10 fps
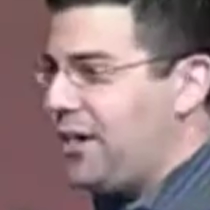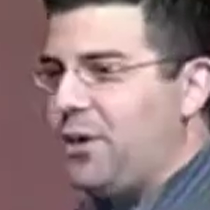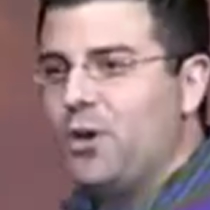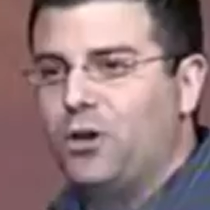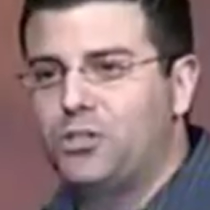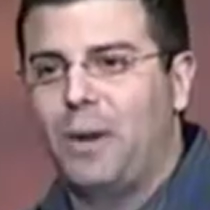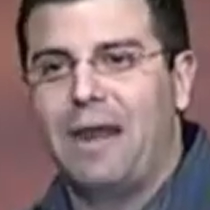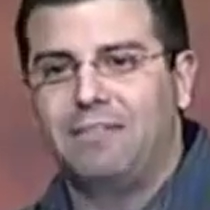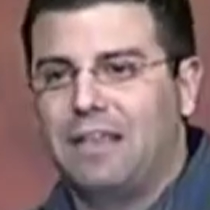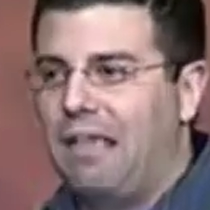because I know you all
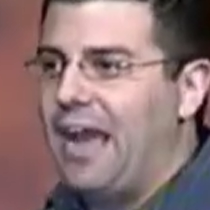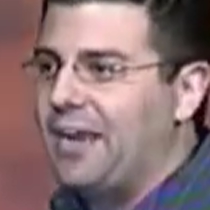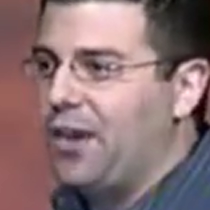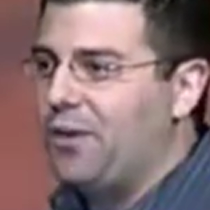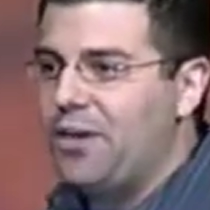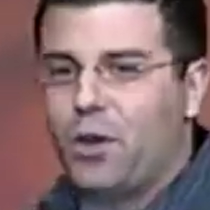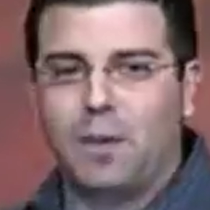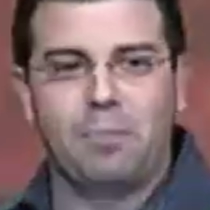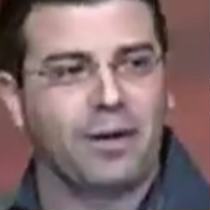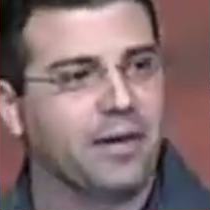travel a lot, you know, and you can
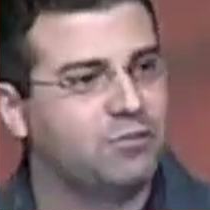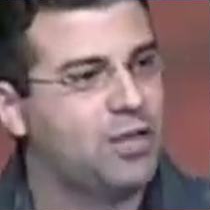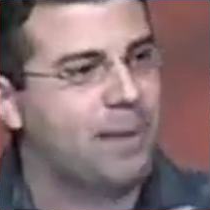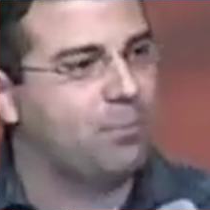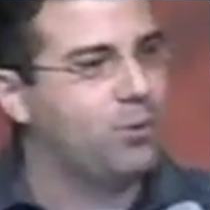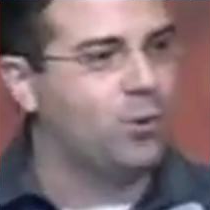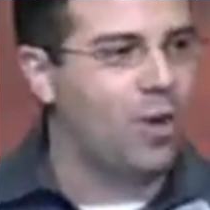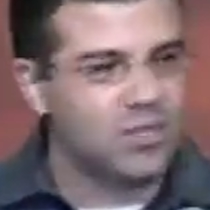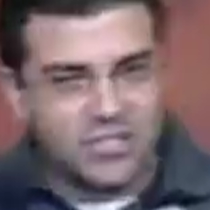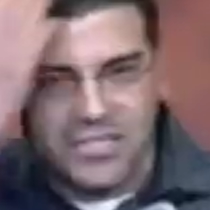only bring enough shampoo to
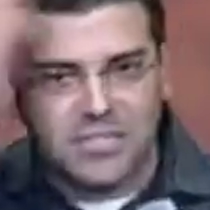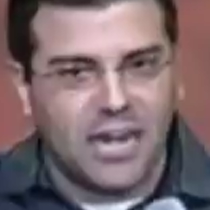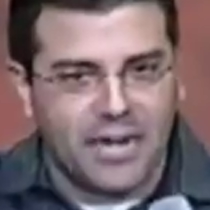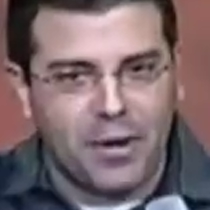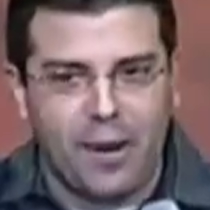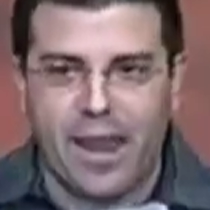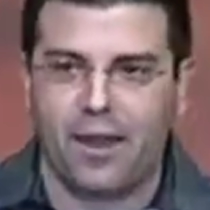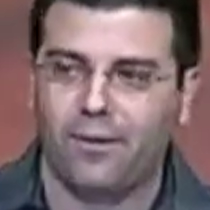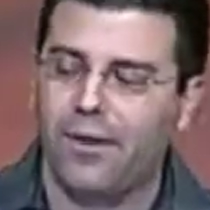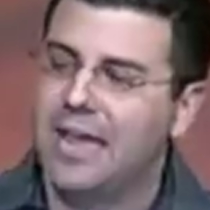wash this side of your
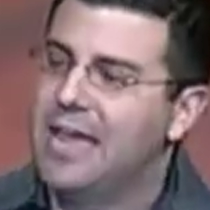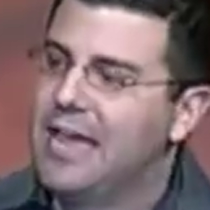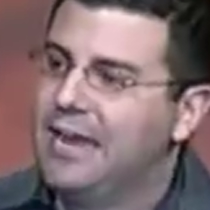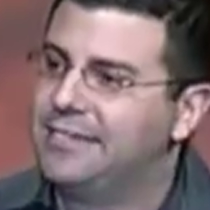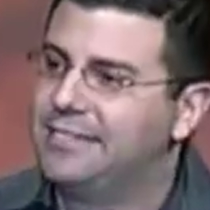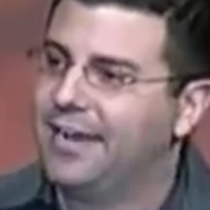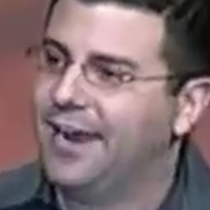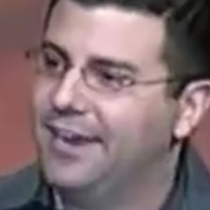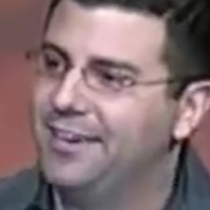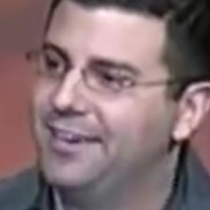hair. It's,
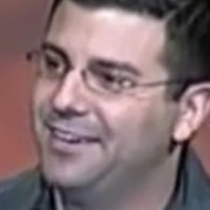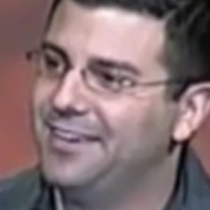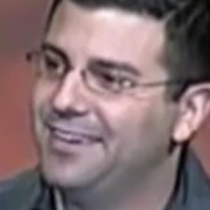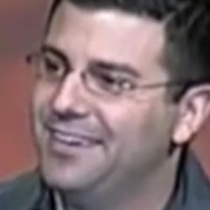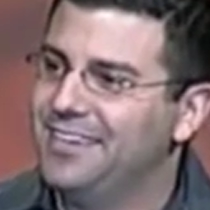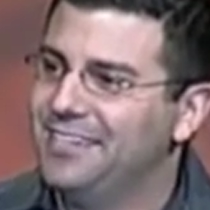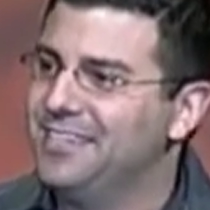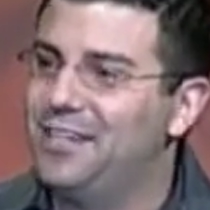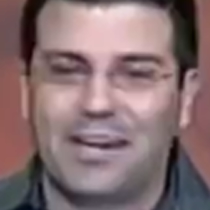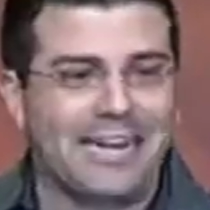
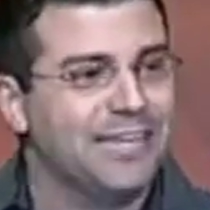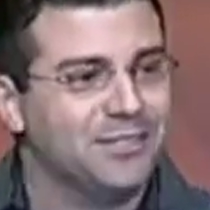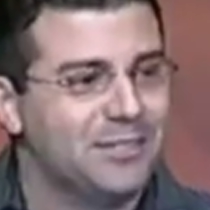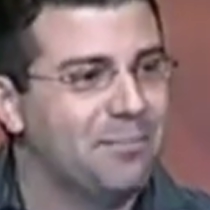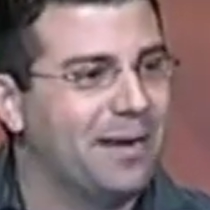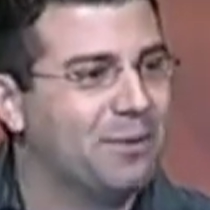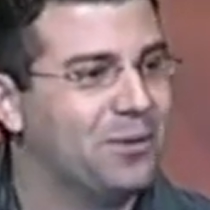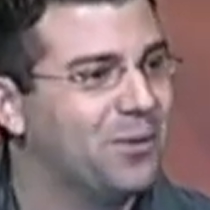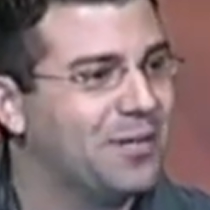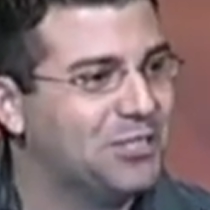you're gonna kill somebody
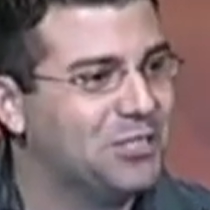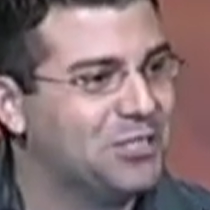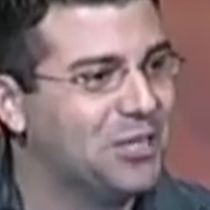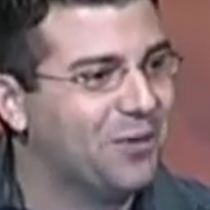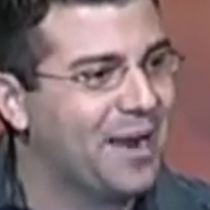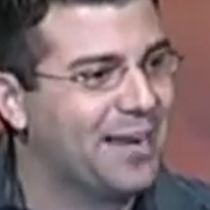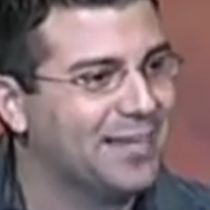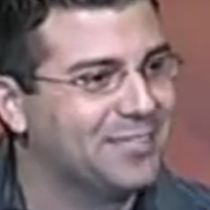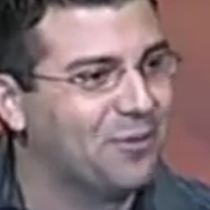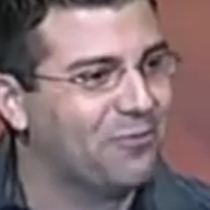with your conditioner, I
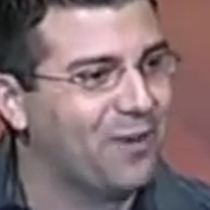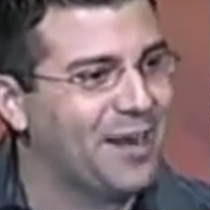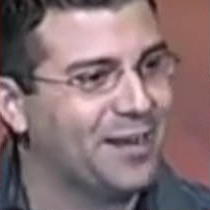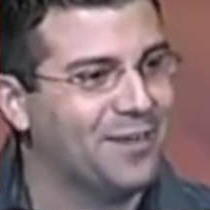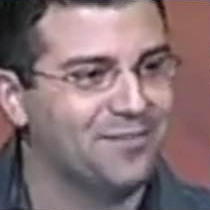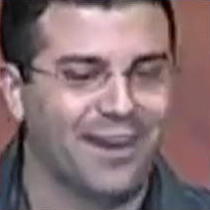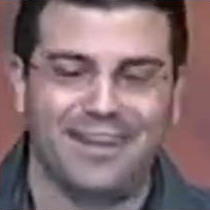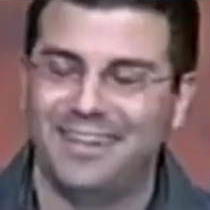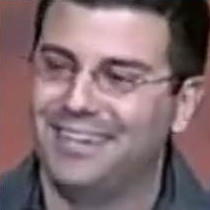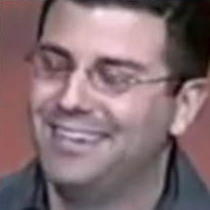guess they're afraid of.
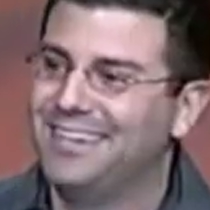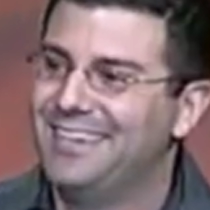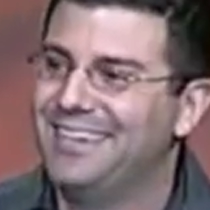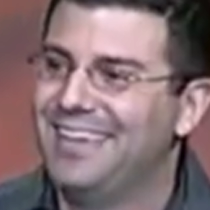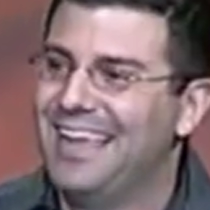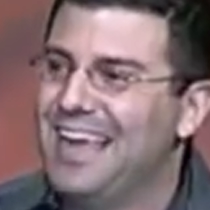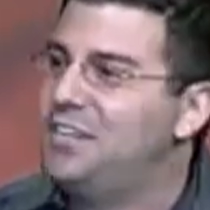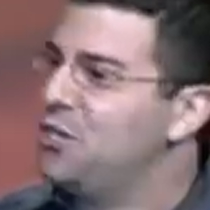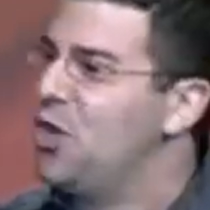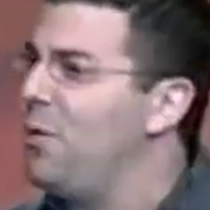
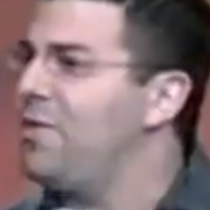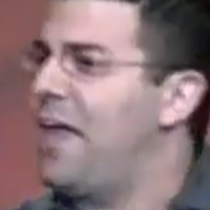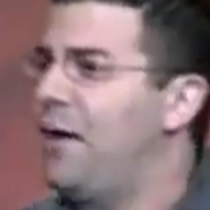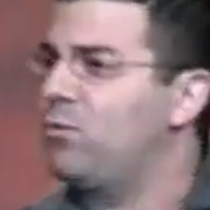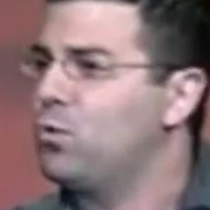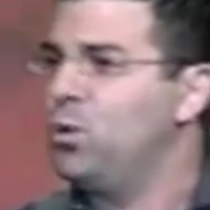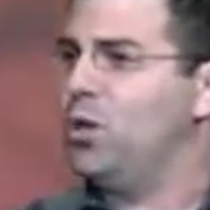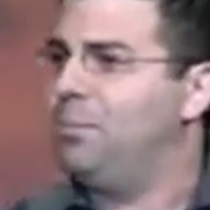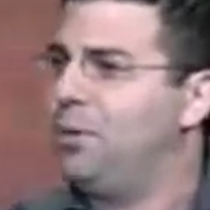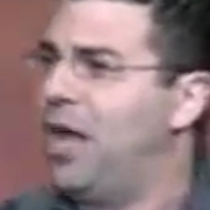Did you know that
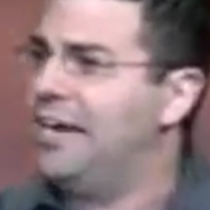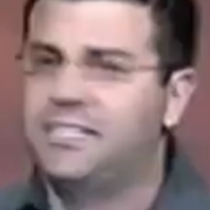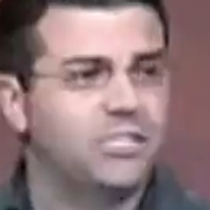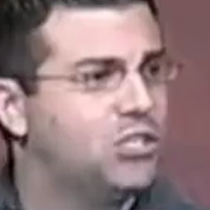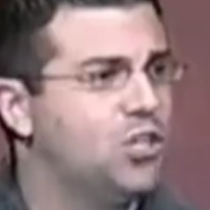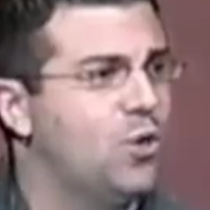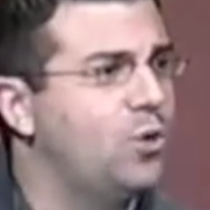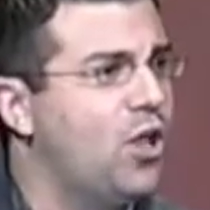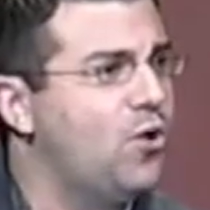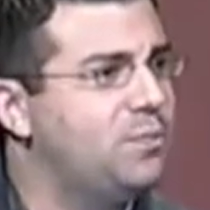rule applies to snow
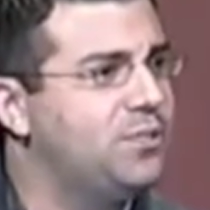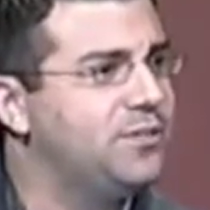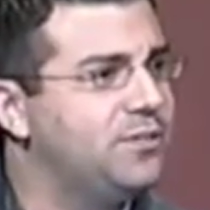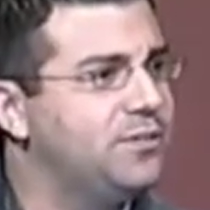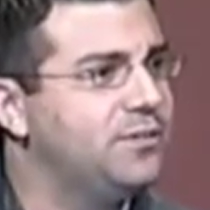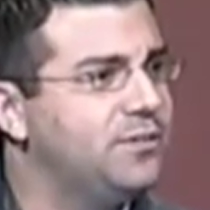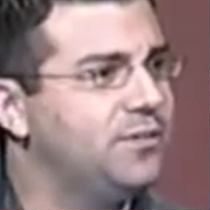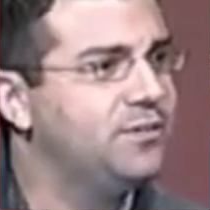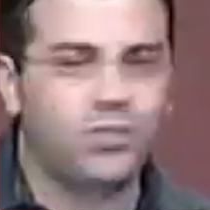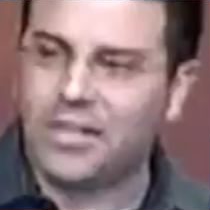globes?
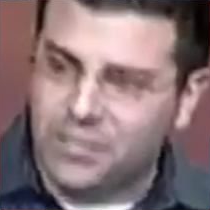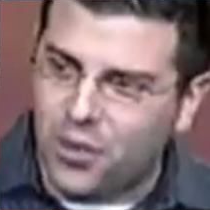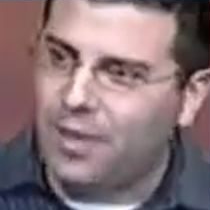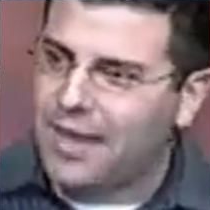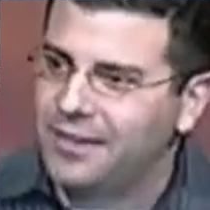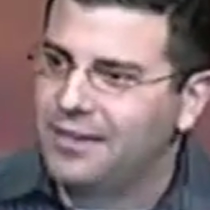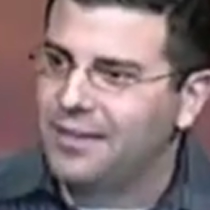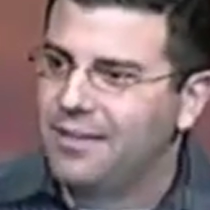Did you guys know that?